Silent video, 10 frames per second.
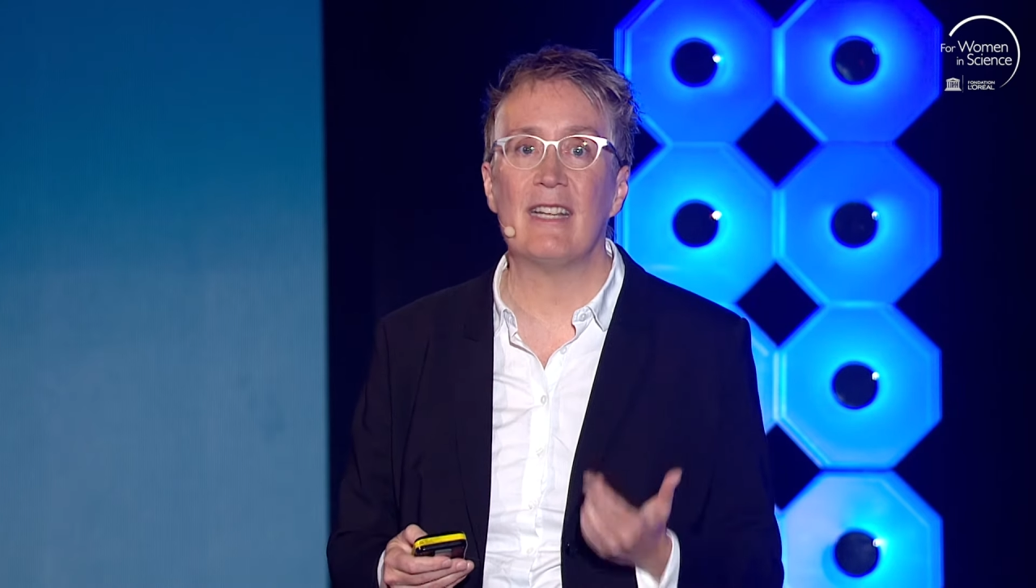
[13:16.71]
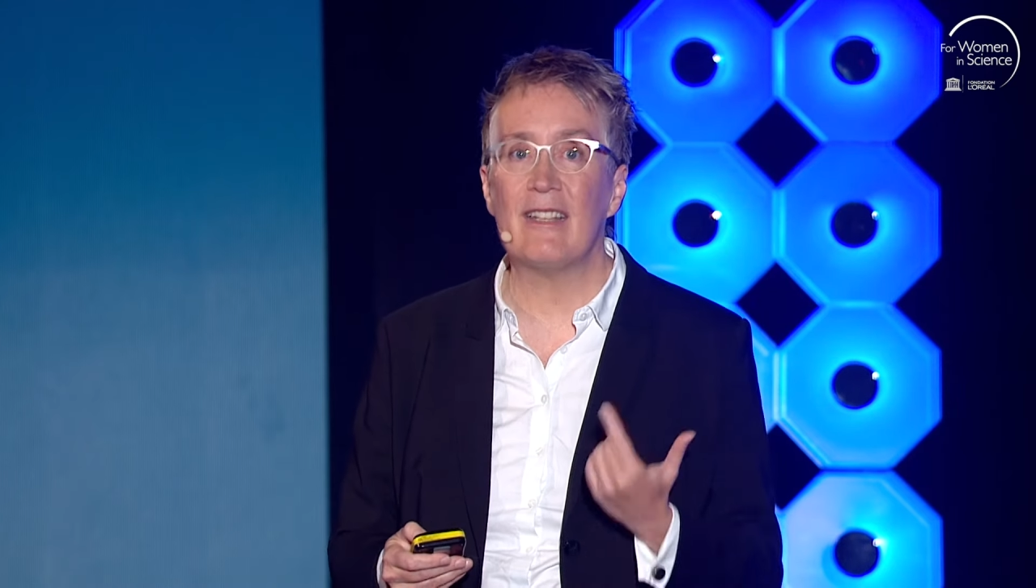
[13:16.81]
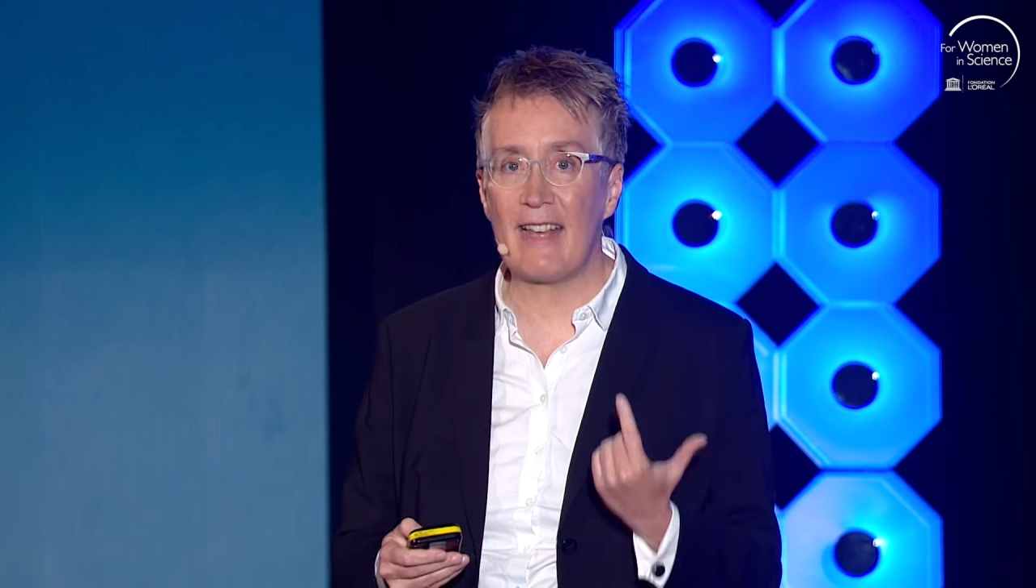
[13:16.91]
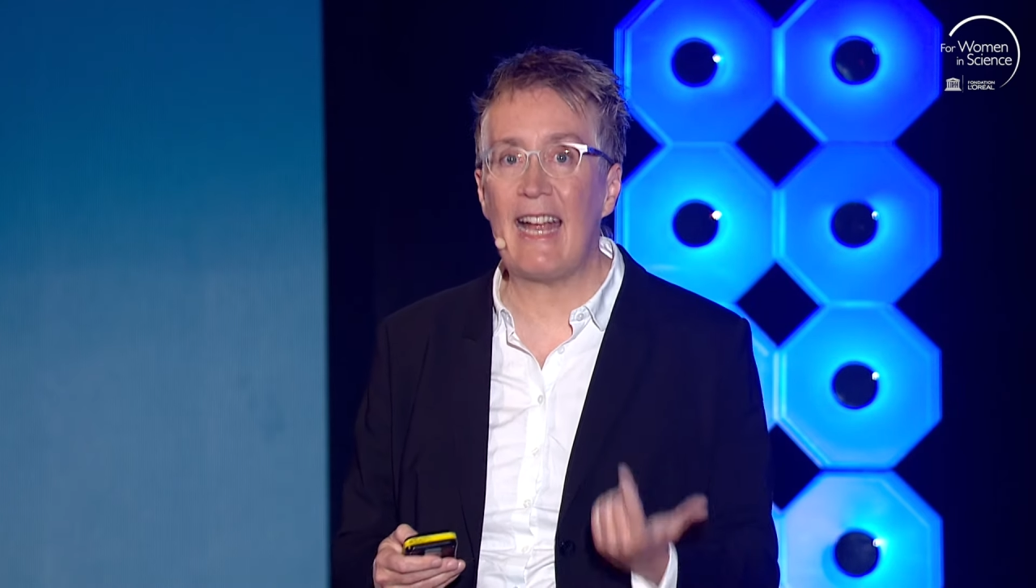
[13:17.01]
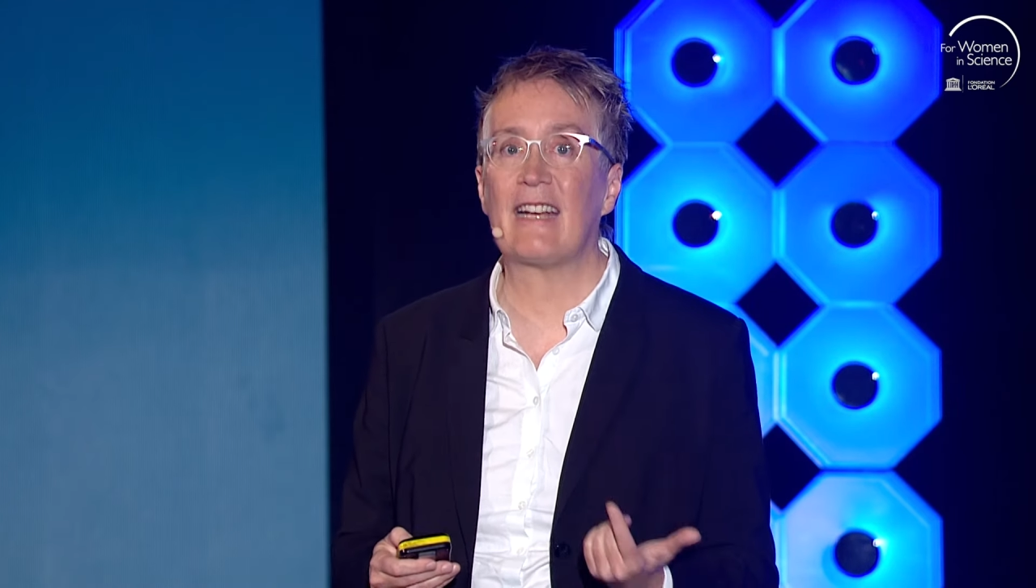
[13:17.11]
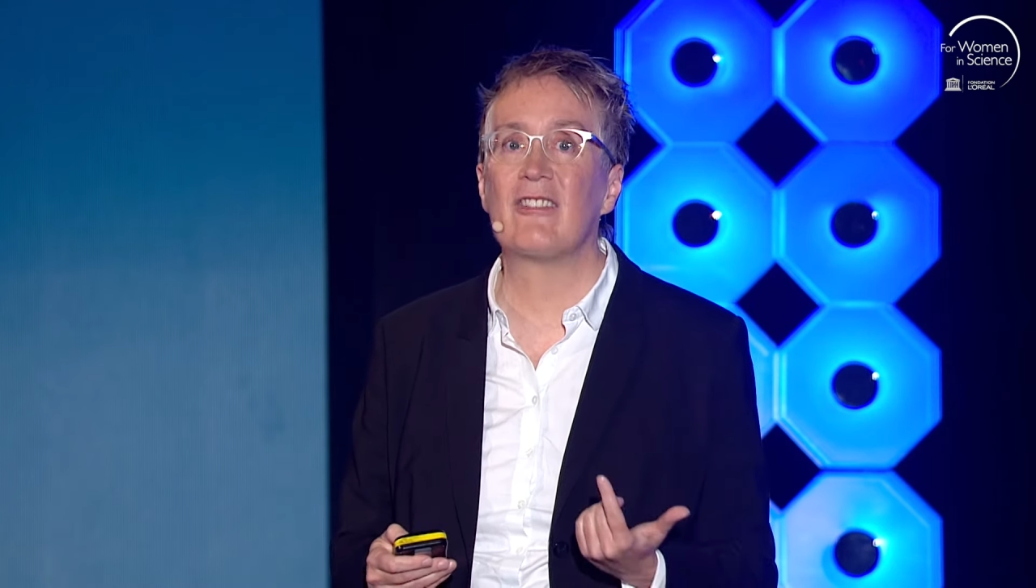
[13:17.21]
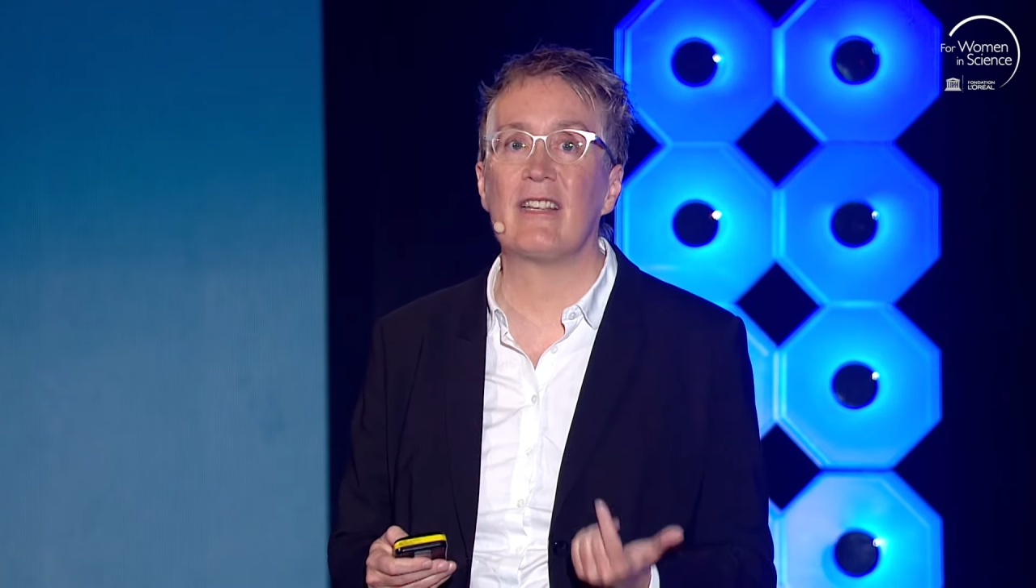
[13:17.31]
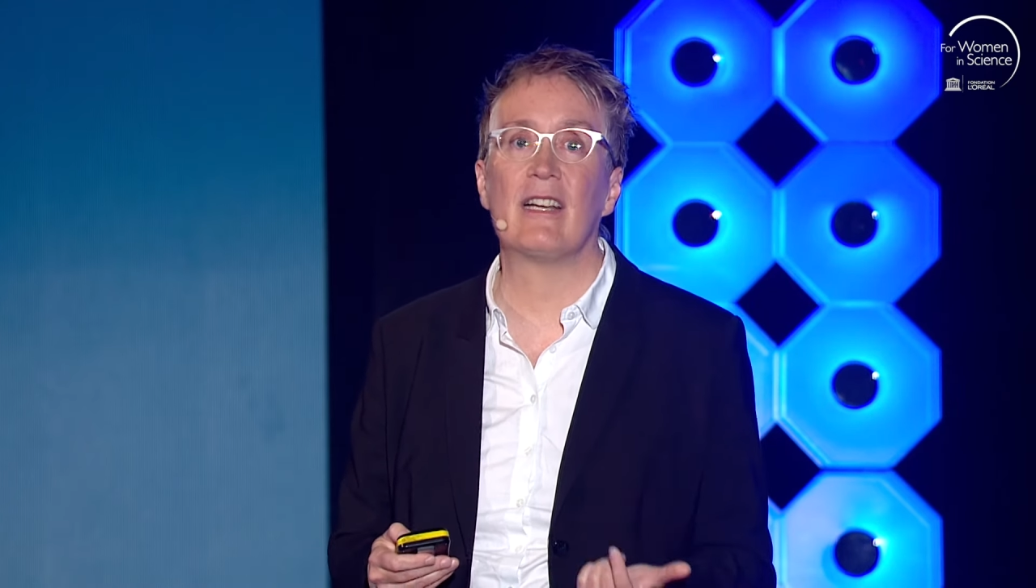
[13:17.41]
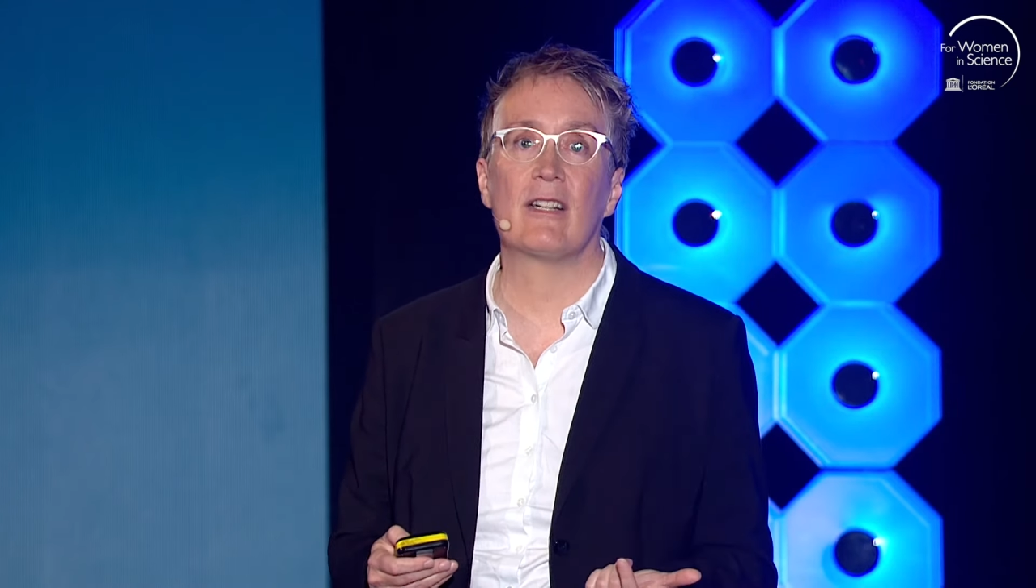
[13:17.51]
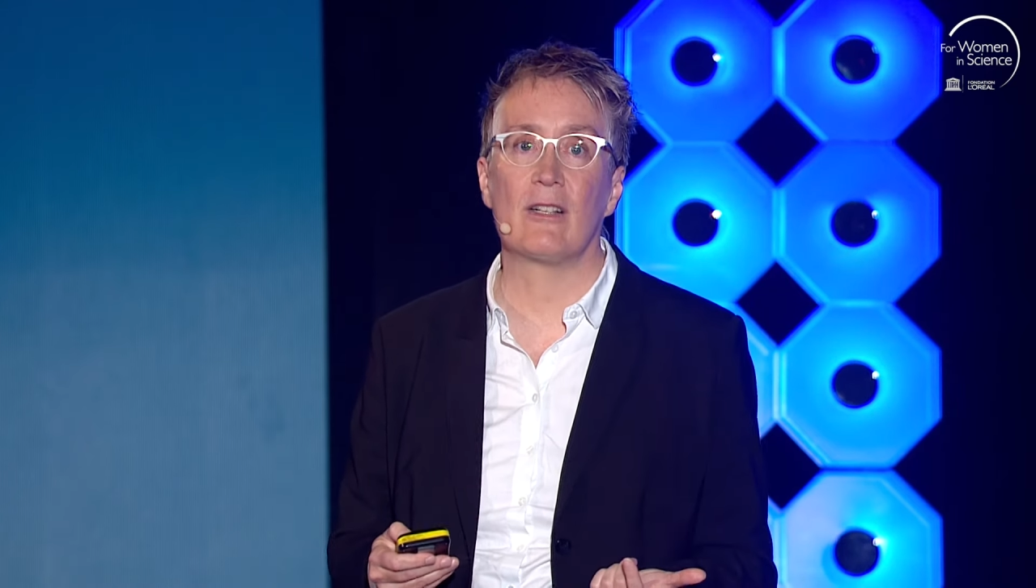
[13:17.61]
is
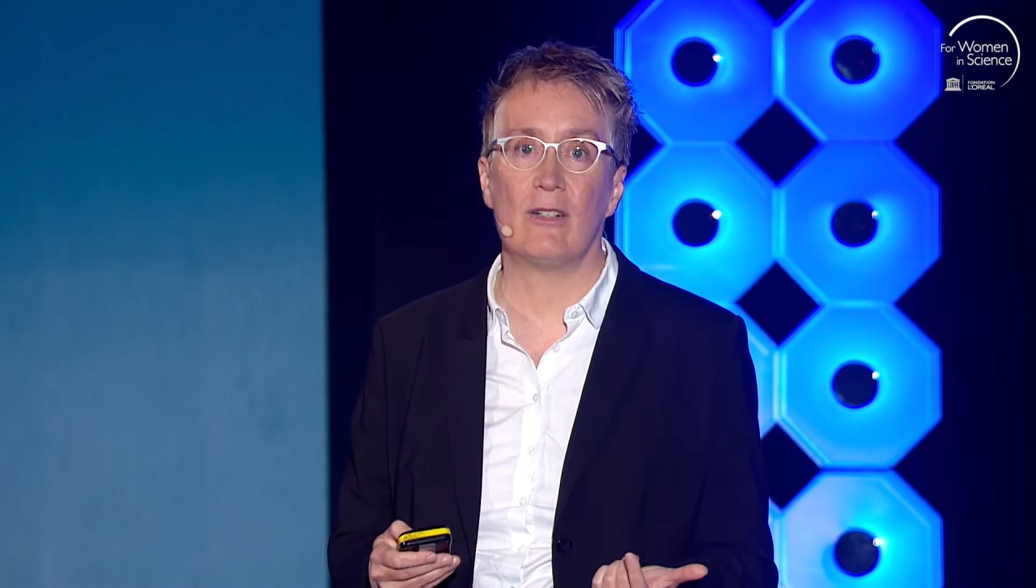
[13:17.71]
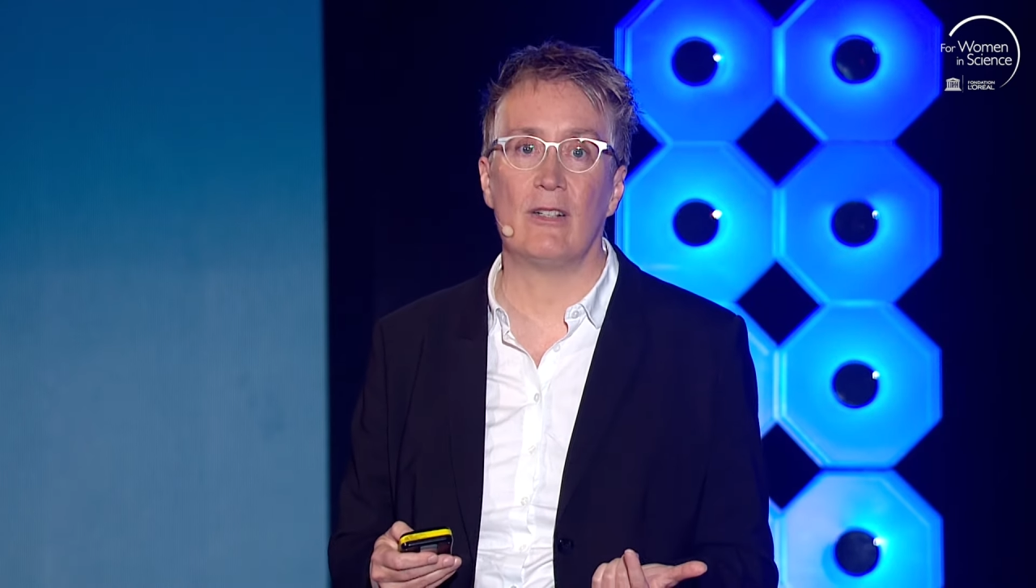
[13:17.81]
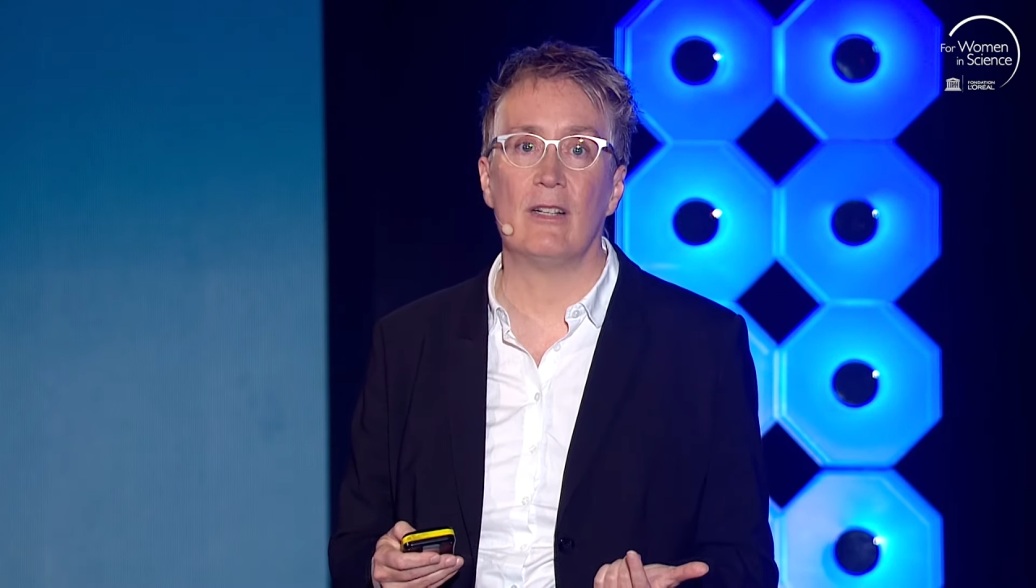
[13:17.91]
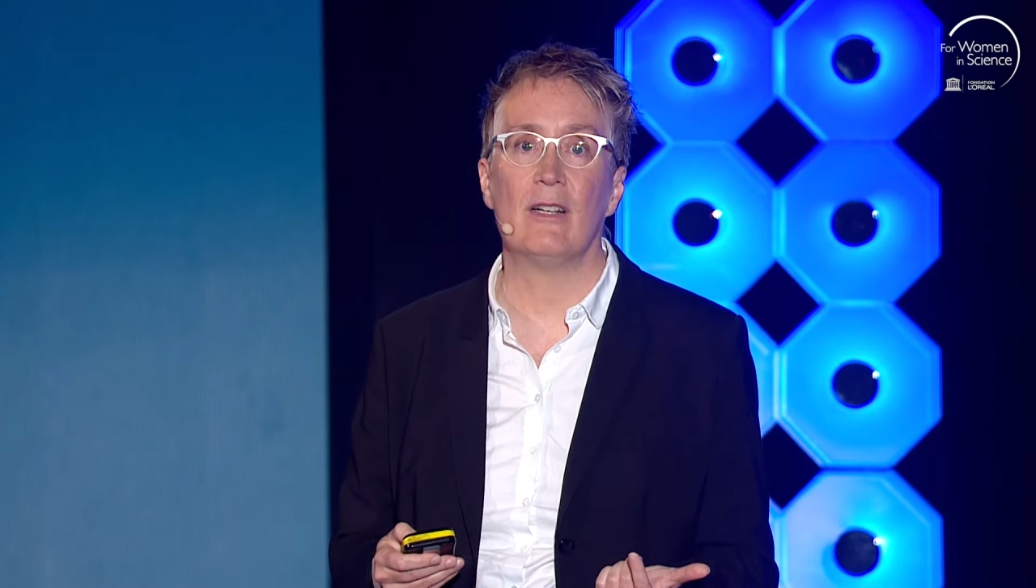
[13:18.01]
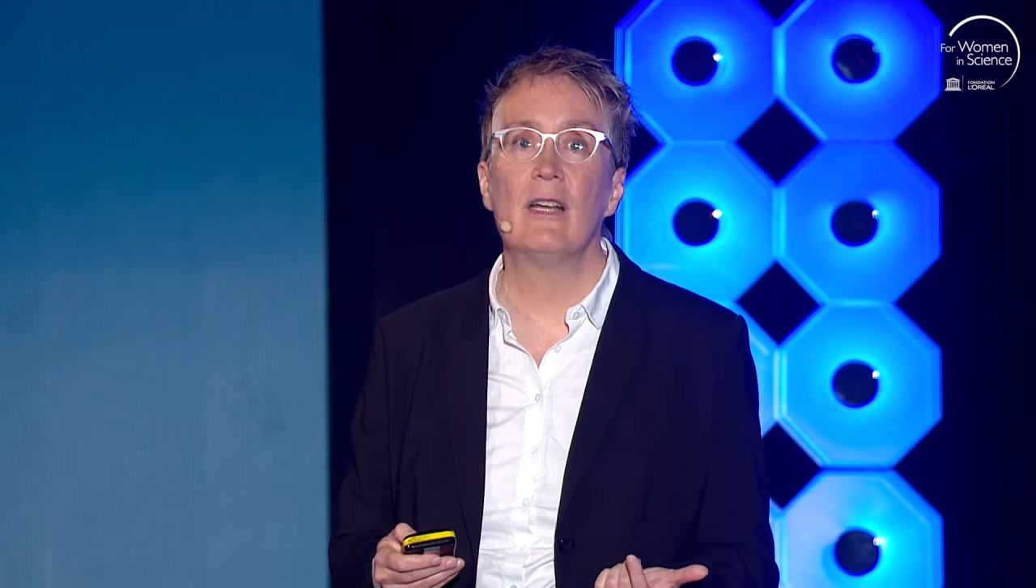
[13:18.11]
actually our goal.